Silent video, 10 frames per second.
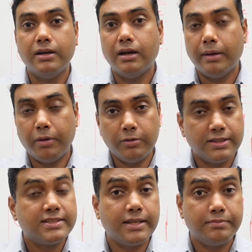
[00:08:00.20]
about the
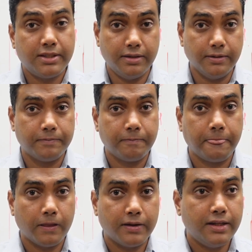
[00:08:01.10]
same thing.
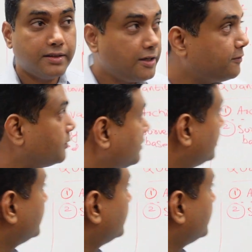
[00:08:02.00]
Okay, therefore,